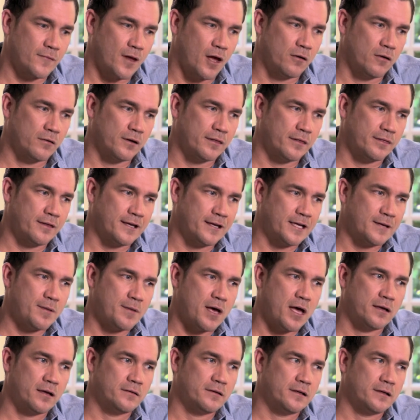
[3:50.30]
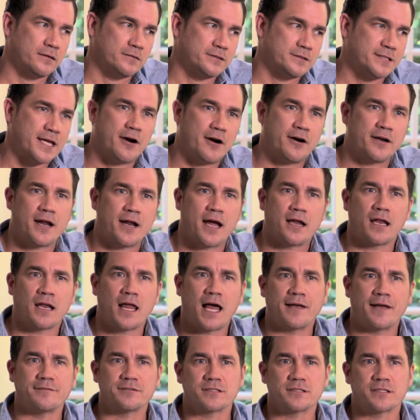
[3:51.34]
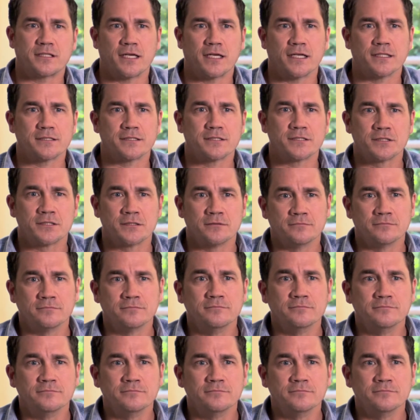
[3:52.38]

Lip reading: only think about Saturday Night Live skits,